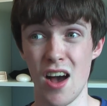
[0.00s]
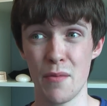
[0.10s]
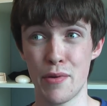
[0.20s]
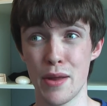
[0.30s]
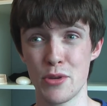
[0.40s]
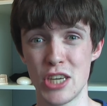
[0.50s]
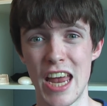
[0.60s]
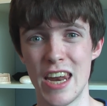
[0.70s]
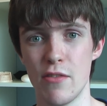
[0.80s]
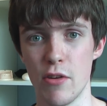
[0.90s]
on pretty much
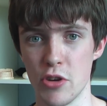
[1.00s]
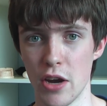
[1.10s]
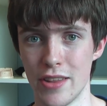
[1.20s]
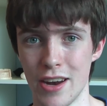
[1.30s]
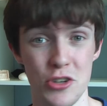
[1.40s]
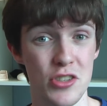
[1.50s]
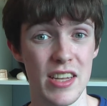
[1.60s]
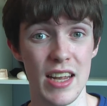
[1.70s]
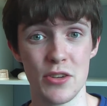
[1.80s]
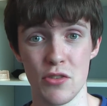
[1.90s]
any router out there. Just
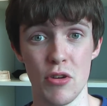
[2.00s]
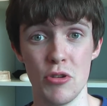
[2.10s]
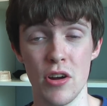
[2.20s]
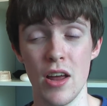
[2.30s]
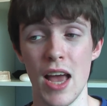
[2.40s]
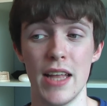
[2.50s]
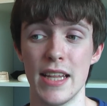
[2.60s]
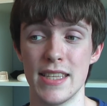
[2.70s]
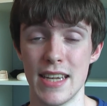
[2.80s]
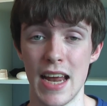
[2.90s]
select your router and
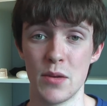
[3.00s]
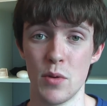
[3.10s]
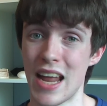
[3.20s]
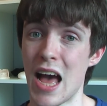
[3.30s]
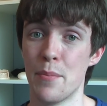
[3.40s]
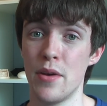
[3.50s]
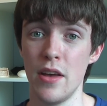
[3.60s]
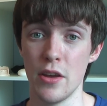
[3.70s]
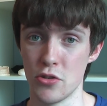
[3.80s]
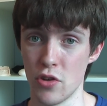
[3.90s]
then select what app
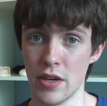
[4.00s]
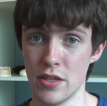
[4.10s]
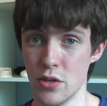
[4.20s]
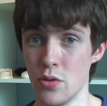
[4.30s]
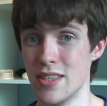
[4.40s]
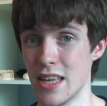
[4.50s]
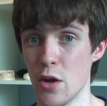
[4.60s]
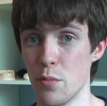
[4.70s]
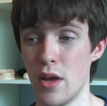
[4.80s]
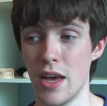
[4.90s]
you're trying to set
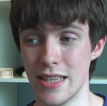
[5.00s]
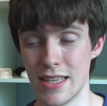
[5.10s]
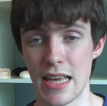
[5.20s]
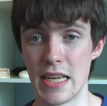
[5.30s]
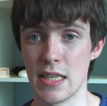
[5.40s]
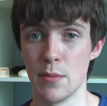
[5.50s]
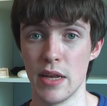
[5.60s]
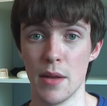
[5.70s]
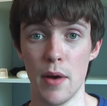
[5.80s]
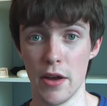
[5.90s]
up. In this case it'll
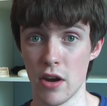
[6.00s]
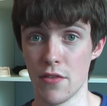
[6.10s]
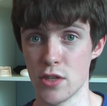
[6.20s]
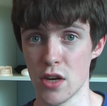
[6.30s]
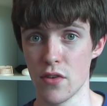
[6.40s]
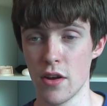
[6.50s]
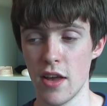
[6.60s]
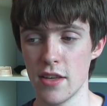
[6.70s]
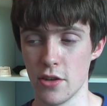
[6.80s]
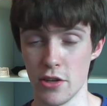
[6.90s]
be a Minecraft server.
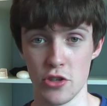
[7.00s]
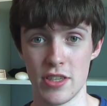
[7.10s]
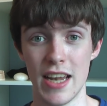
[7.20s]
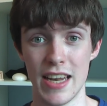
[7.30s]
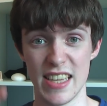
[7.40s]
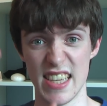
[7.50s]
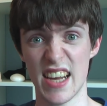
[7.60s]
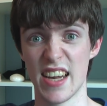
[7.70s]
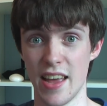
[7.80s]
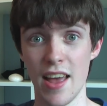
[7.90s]
So it'll just tell you
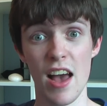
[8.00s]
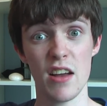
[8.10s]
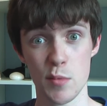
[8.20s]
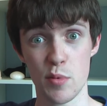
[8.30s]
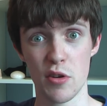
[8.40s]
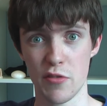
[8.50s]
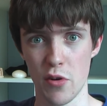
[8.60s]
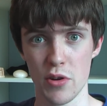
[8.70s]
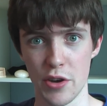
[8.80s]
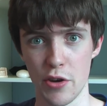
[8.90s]
exactly how to port
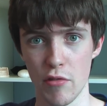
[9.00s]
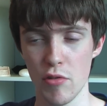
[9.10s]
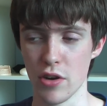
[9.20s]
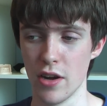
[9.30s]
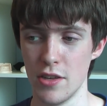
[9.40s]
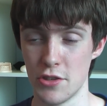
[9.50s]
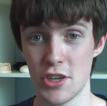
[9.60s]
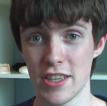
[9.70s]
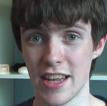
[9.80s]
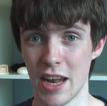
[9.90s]
forward on your router. So
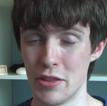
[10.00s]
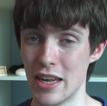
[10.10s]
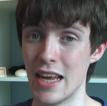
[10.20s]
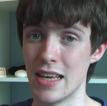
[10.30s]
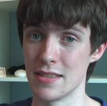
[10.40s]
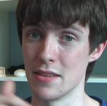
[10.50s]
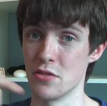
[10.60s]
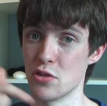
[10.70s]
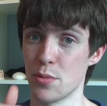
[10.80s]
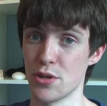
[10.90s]
check that out. The link is in the
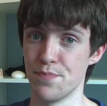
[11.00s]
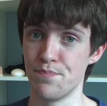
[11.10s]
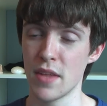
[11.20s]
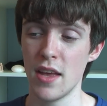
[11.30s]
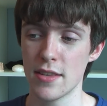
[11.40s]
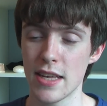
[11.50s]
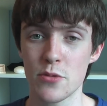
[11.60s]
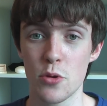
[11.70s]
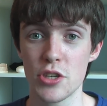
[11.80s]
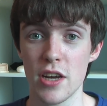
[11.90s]
description. So thanks
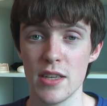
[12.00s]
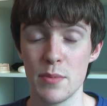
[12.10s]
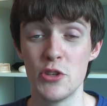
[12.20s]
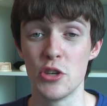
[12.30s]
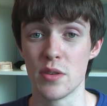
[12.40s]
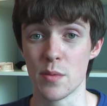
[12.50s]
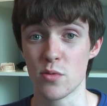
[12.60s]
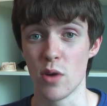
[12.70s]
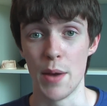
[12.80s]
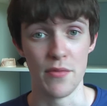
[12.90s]
for watching guys. Make sure you
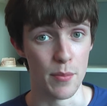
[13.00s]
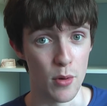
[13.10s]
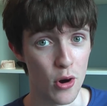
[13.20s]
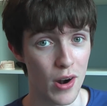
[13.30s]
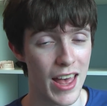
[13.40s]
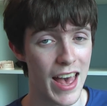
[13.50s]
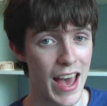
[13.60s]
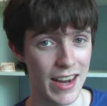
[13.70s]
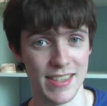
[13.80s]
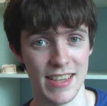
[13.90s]
subscribe for more
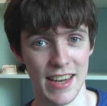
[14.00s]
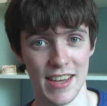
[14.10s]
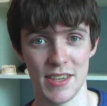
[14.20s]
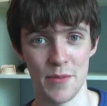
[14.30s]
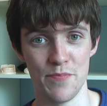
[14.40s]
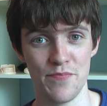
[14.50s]
and I'll see you next time.